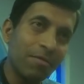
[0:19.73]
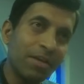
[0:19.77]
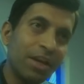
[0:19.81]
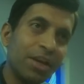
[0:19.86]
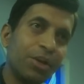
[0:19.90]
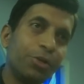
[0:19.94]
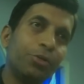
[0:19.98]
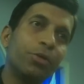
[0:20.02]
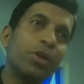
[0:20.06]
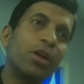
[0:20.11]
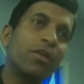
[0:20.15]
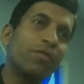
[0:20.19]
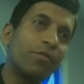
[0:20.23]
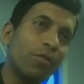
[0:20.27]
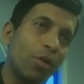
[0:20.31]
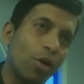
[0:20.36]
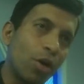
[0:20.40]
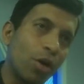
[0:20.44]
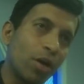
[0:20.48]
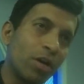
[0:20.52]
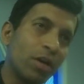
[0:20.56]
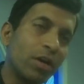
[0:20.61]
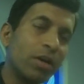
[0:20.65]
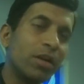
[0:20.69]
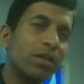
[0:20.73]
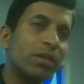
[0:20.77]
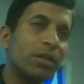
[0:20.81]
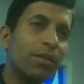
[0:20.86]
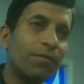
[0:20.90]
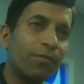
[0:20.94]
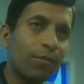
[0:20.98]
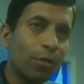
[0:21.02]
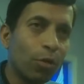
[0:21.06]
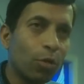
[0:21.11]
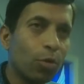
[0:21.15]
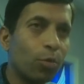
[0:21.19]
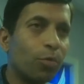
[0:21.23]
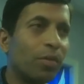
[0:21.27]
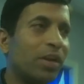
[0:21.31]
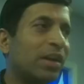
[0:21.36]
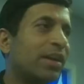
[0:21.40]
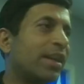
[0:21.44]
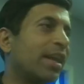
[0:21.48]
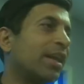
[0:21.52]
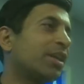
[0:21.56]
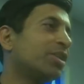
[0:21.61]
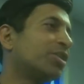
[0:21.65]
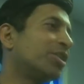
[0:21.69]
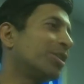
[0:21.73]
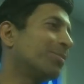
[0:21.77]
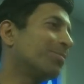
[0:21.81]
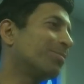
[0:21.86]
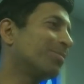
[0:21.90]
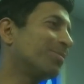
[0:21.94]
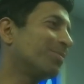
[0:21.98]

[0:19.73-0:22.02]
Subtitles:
in your wall, the flow will take shape.